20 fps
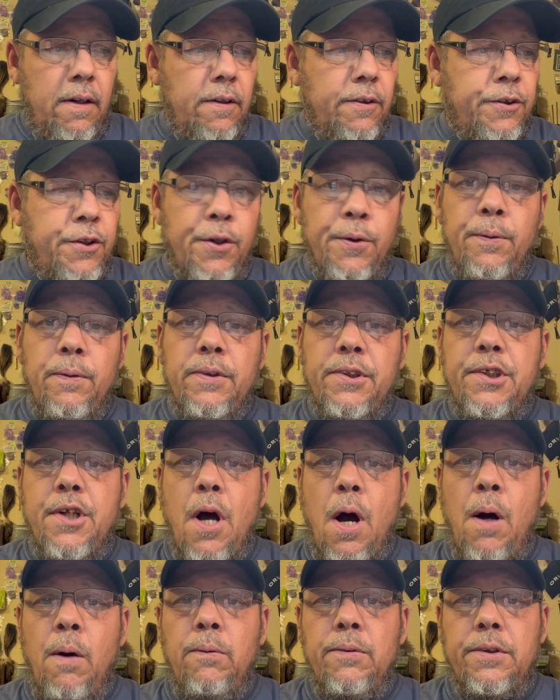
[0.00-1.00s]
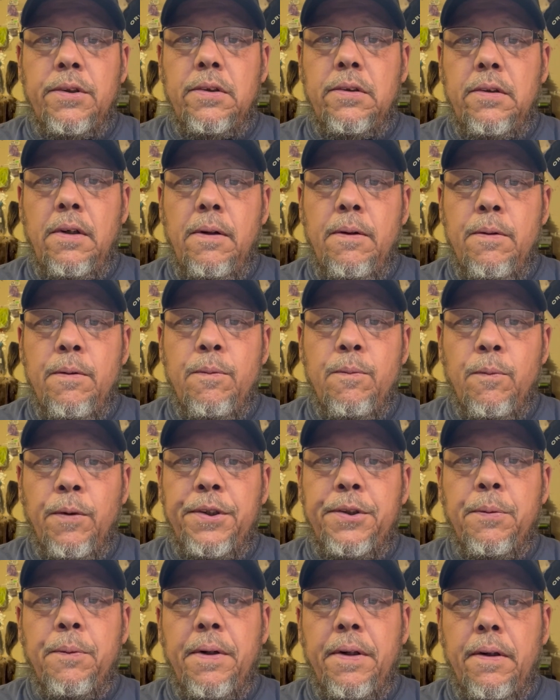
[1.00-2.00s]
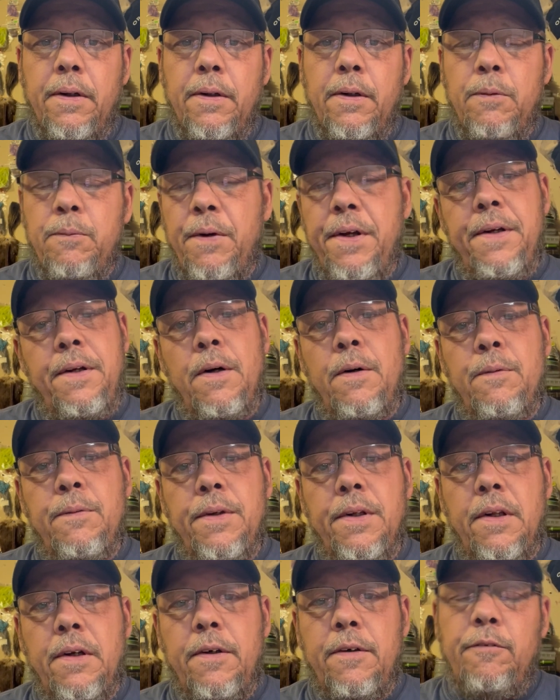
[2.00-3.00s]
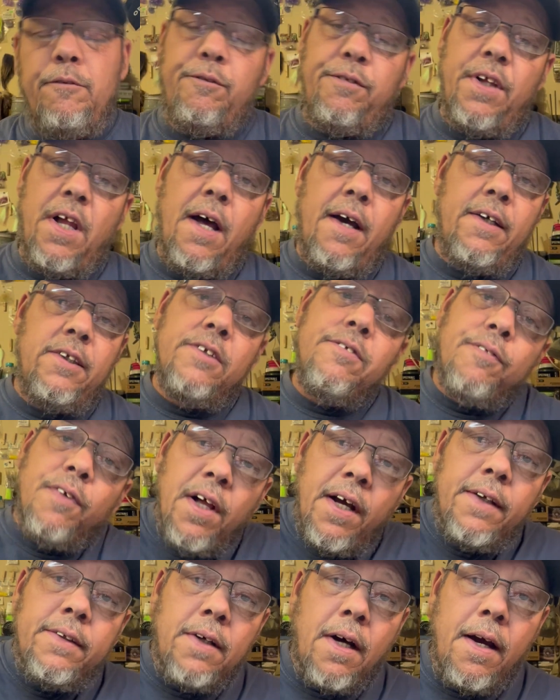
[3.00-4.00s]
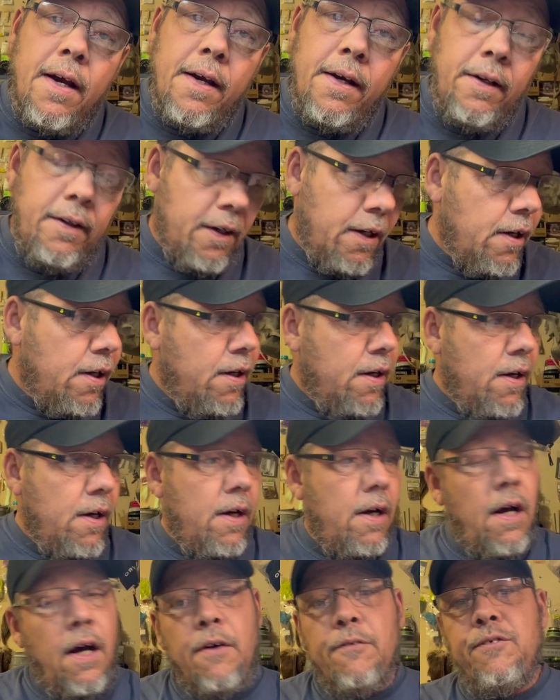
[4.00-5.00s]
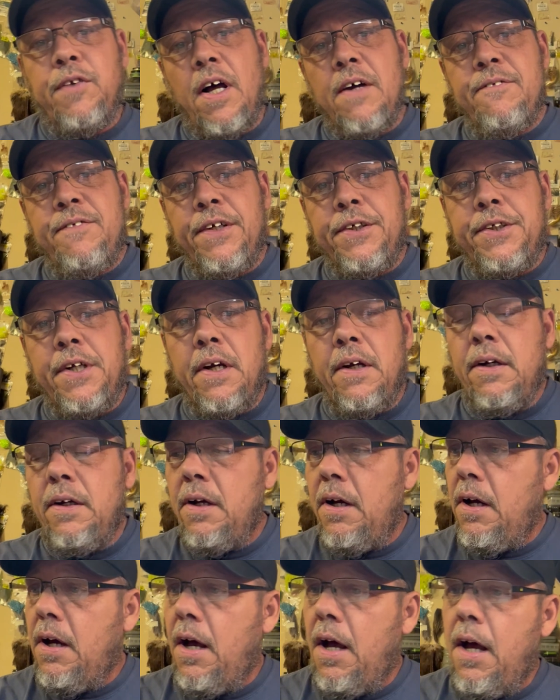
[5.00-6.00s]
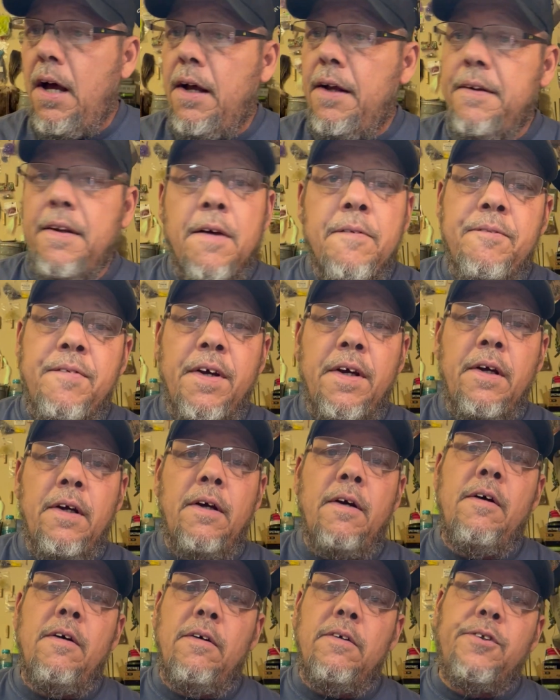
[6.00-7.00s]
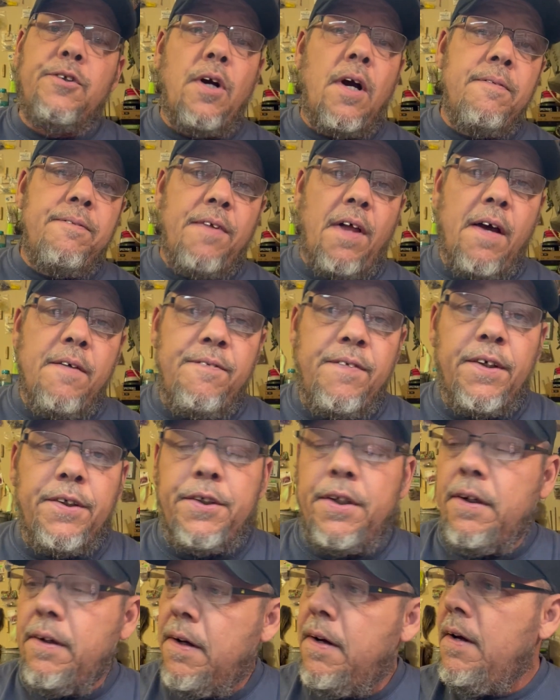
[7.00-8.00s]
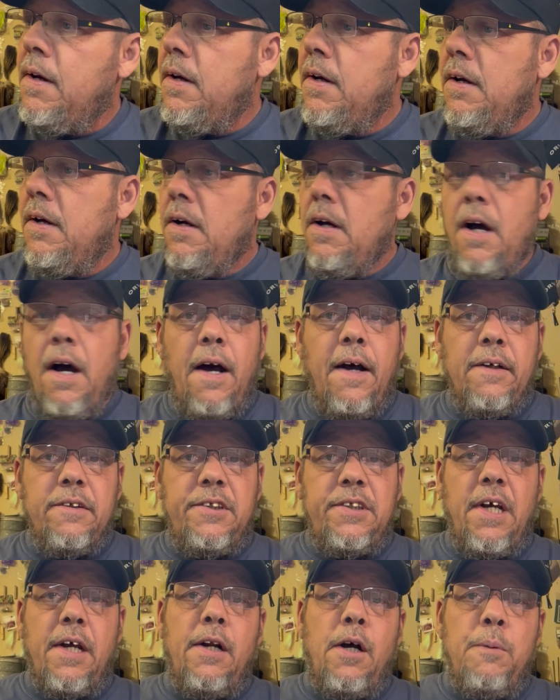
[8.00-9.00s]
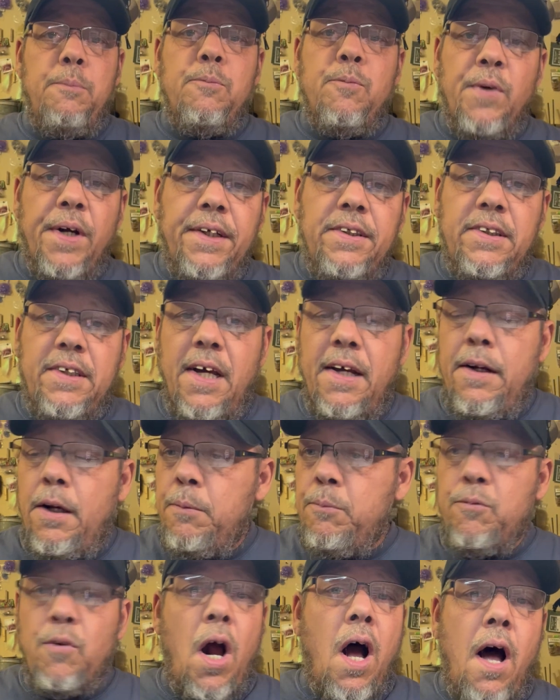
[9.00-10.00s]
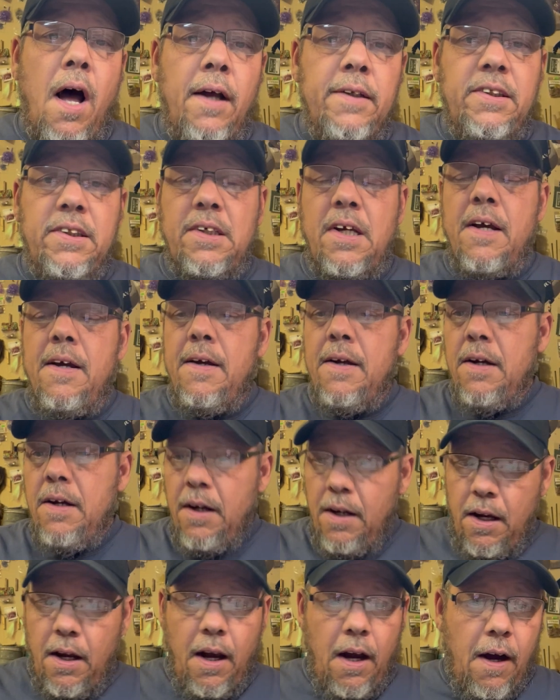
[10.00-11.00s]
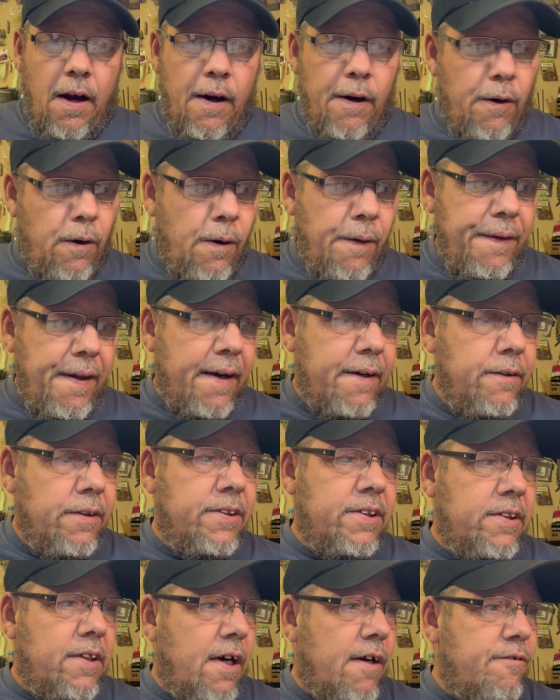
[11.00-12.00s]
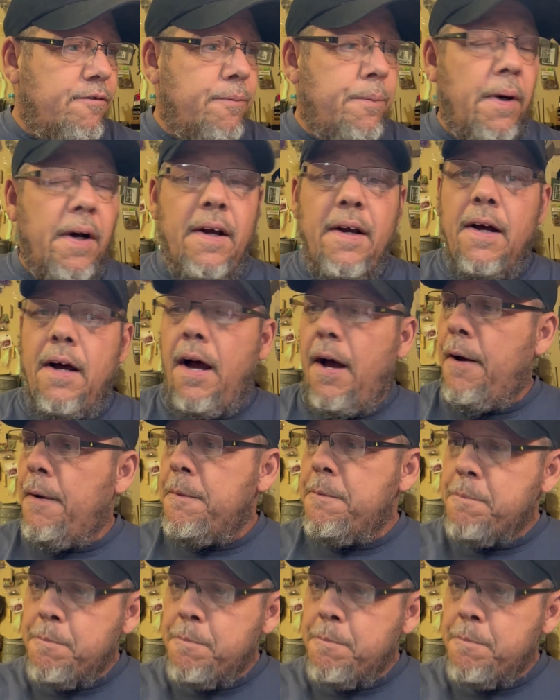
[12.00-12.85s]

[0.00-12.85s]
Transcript: do's, don'ts, what you want to learn, what you don't want to learn, flies, fly tying, fly fishing, nymphing, dry fly fishing, rig setup, rods, all that good stuff. But